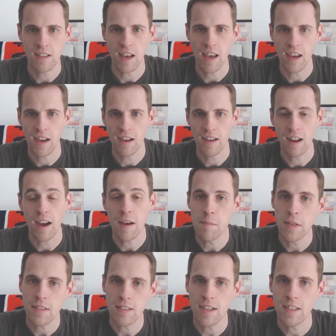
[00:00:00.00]
and I
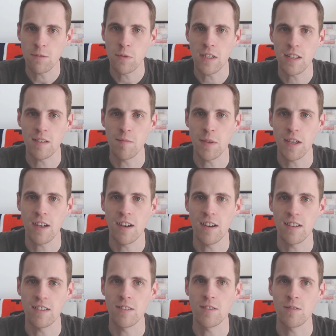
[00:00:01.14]
missed last weekend
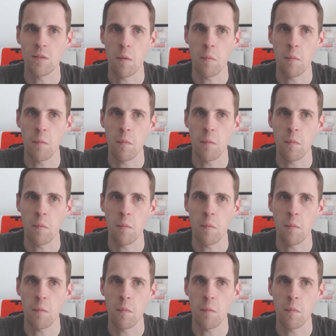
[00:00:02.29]
because,